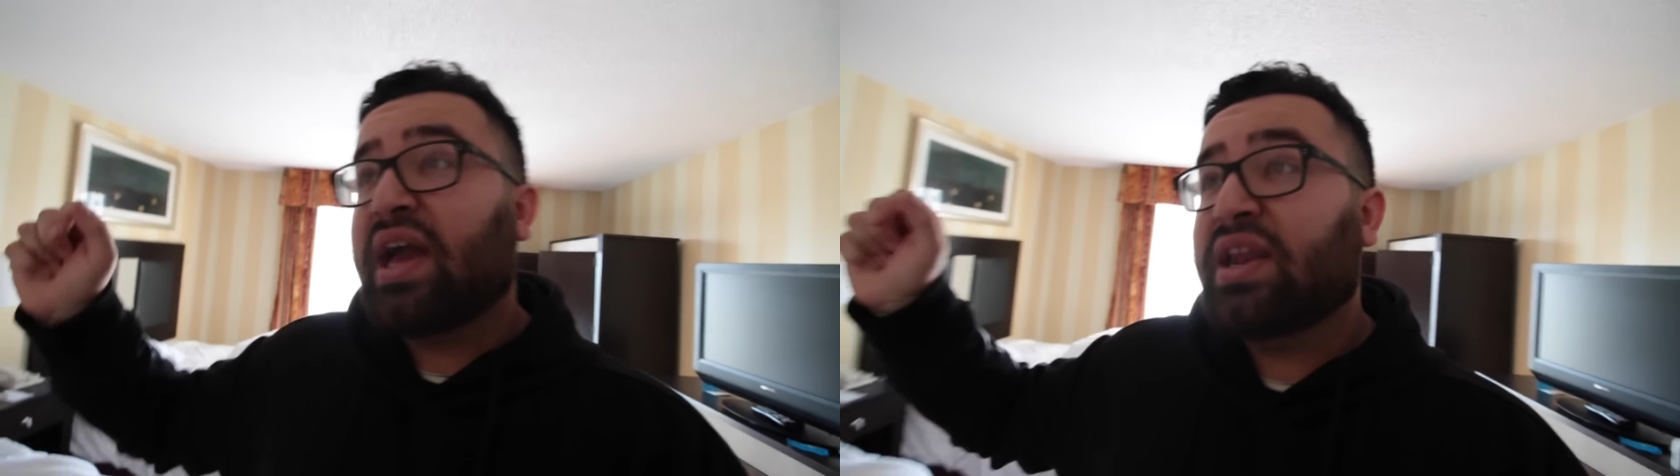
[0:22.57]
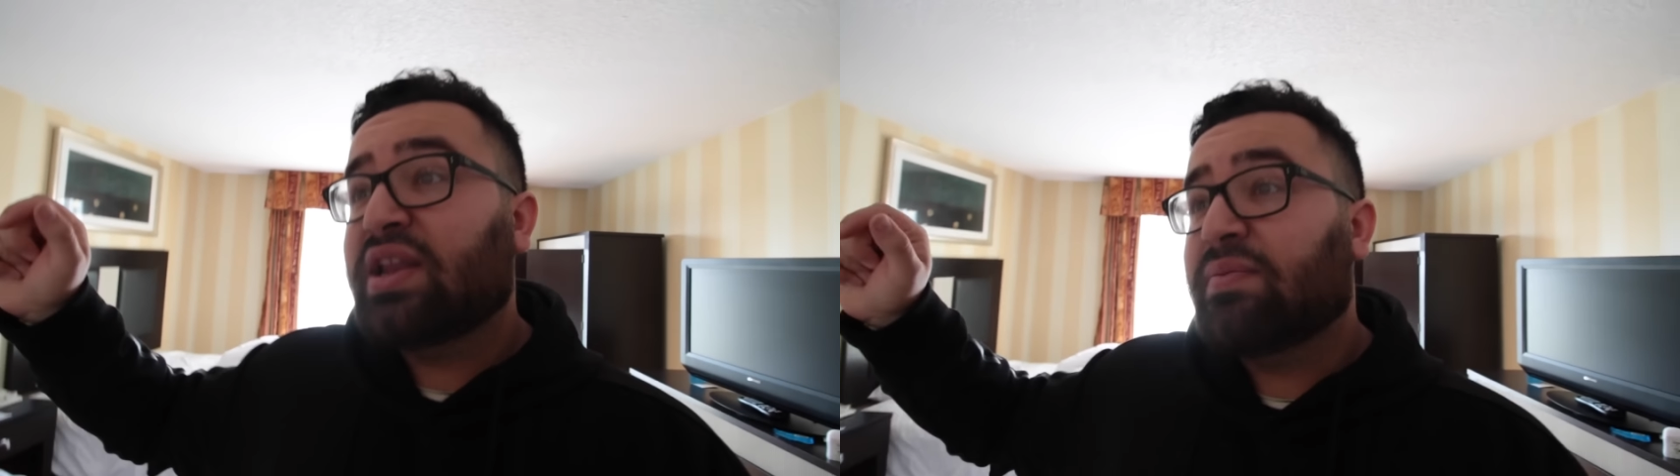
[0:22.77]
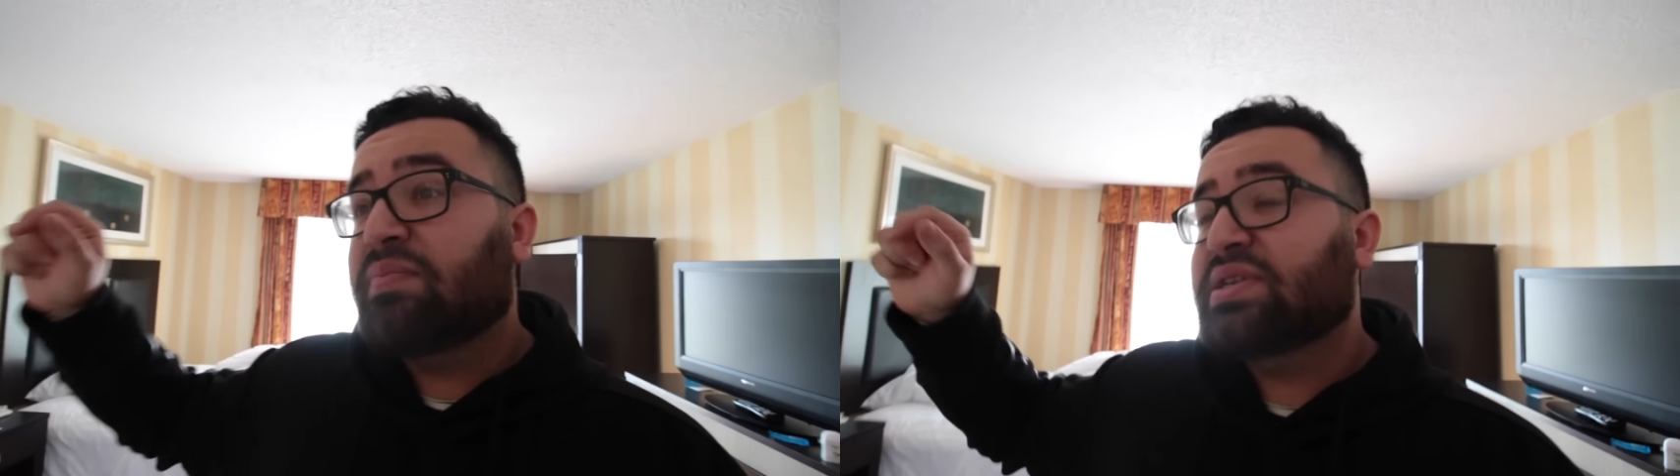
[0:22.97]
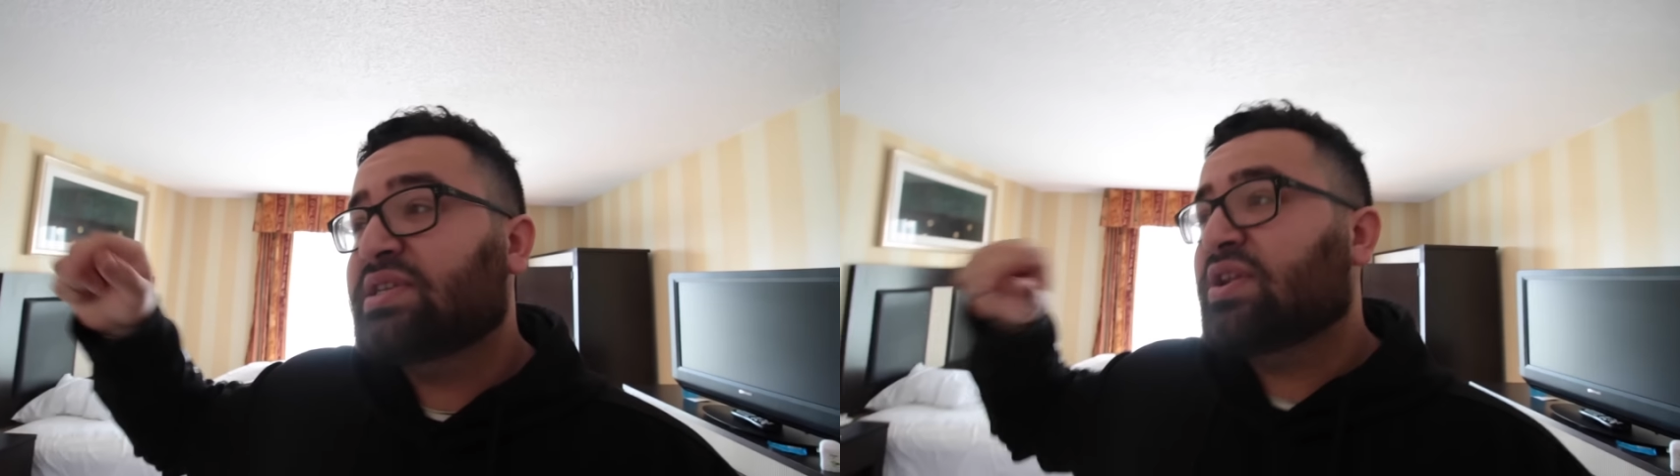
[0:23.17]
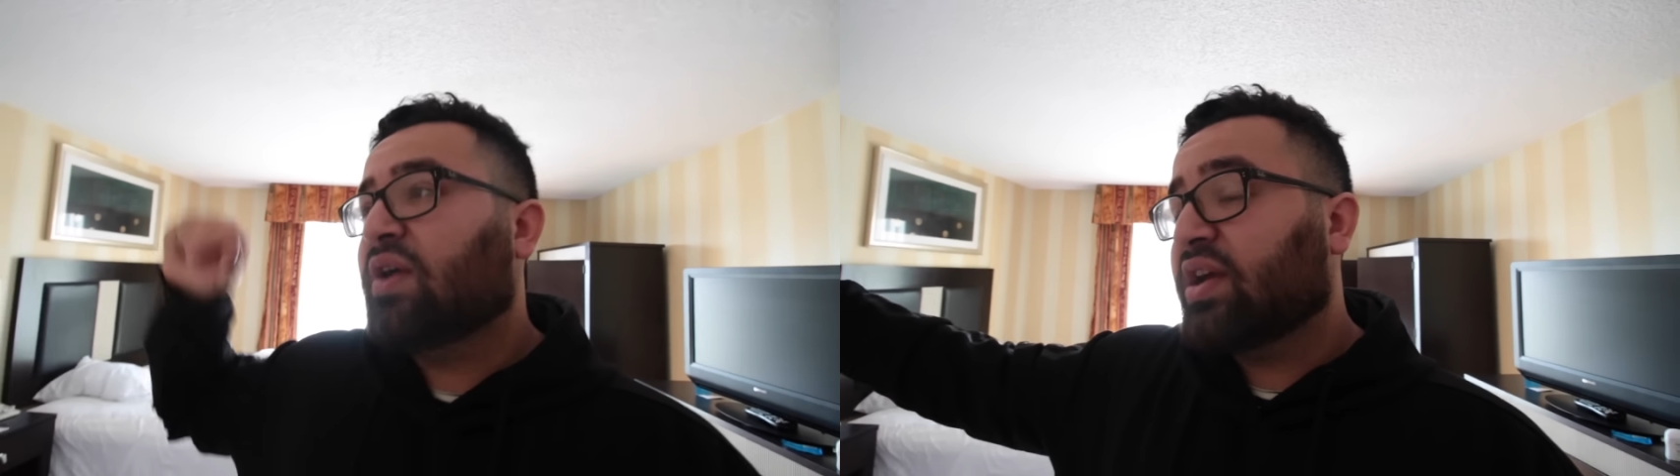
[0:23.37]
ended up
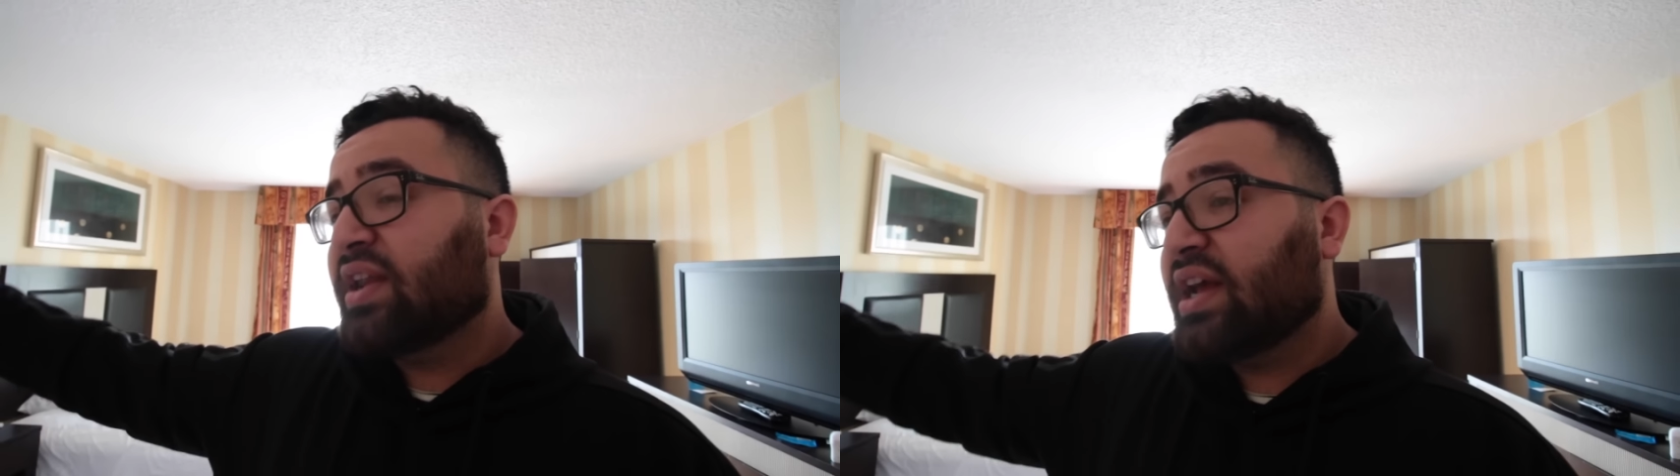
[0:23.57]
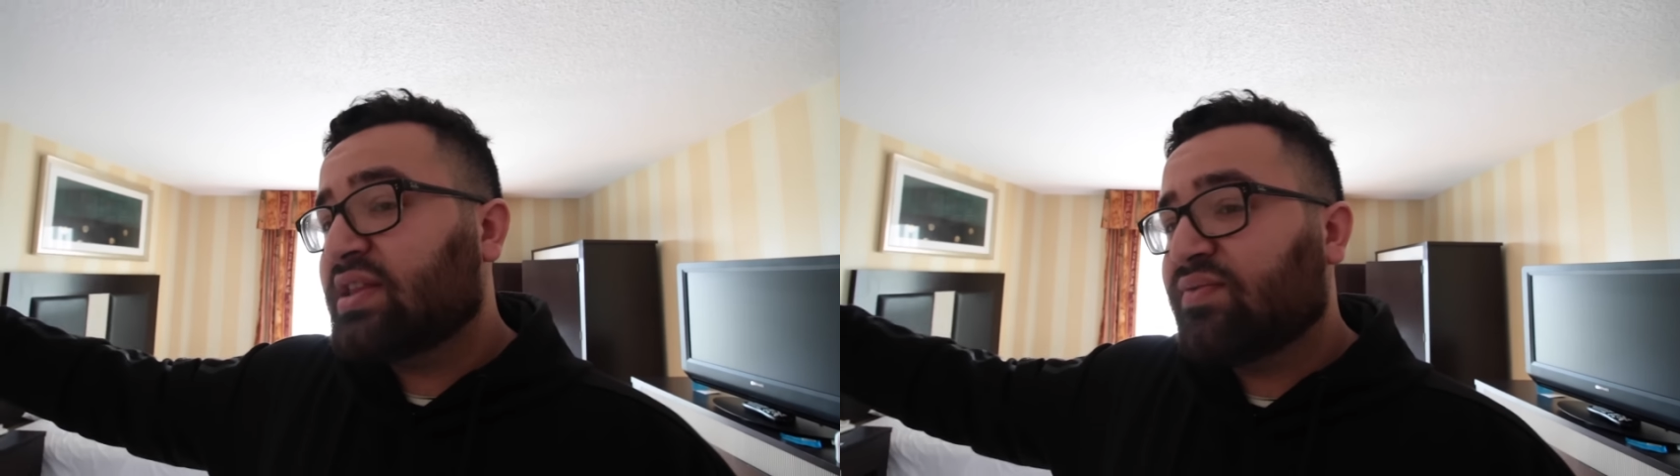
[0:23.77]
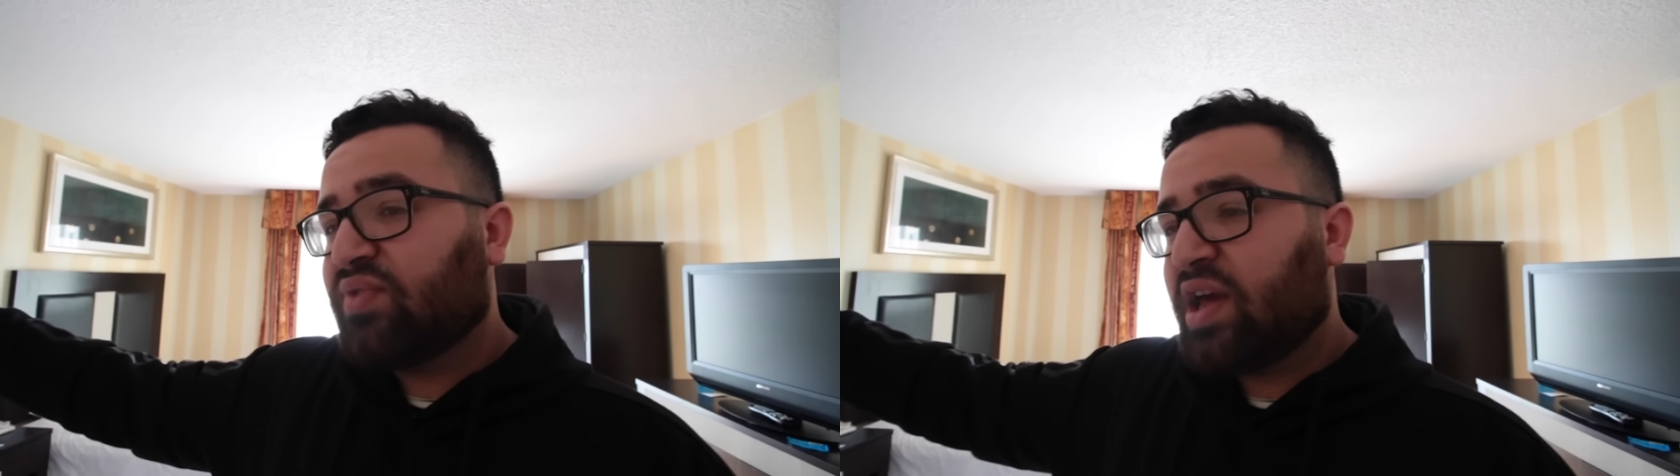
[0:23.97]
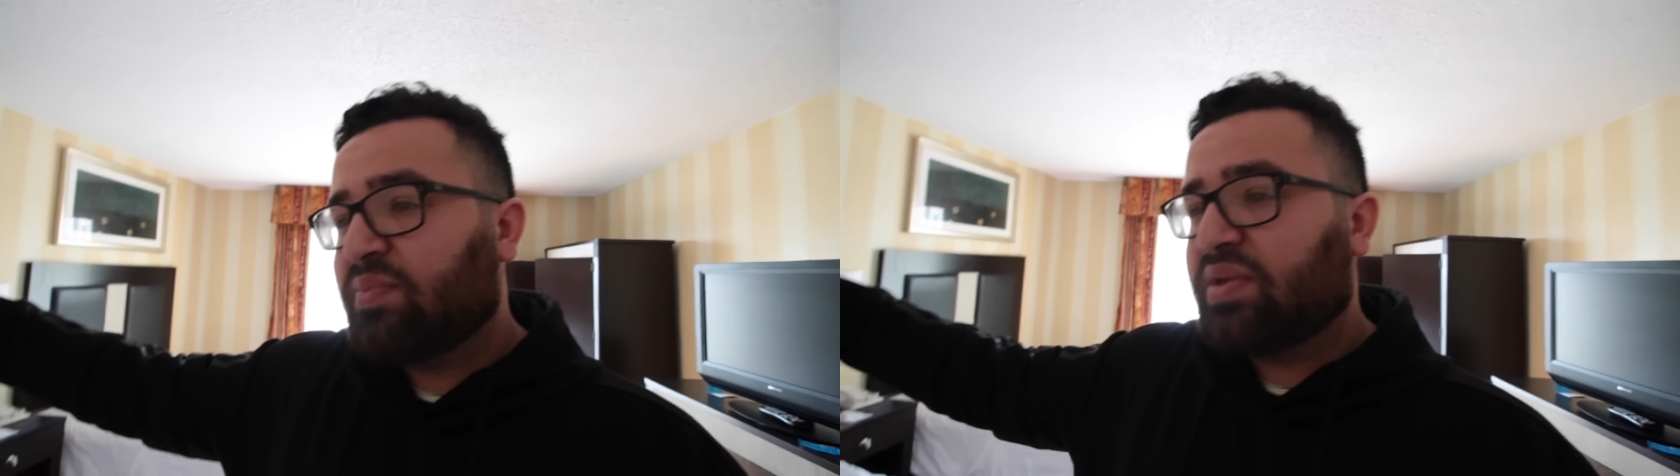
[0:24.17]
missing our connecting flight